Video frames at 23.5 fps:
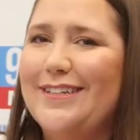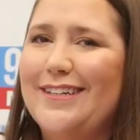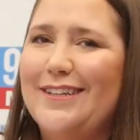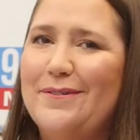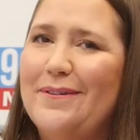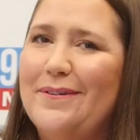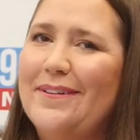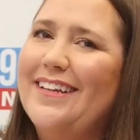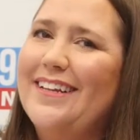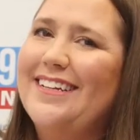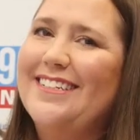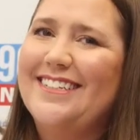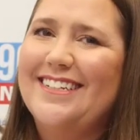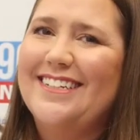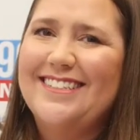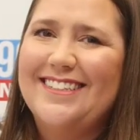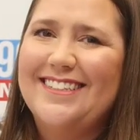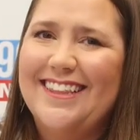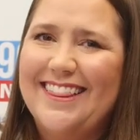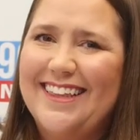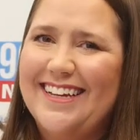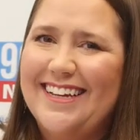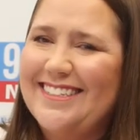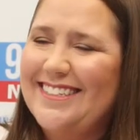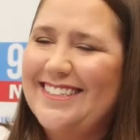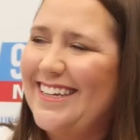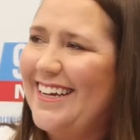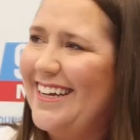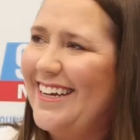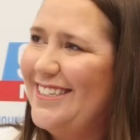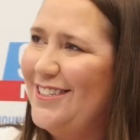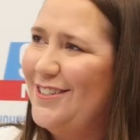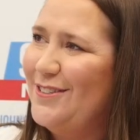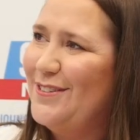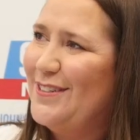the one that says things that
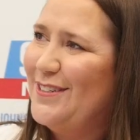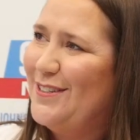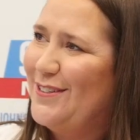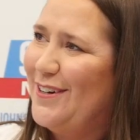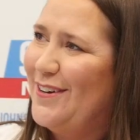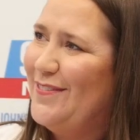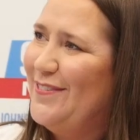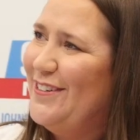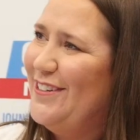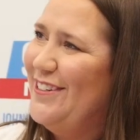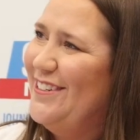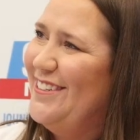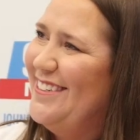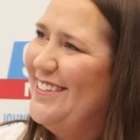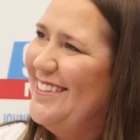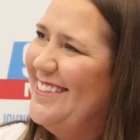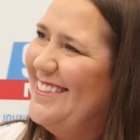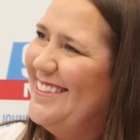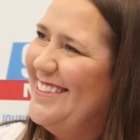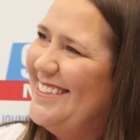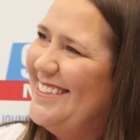get you in trouble? Most of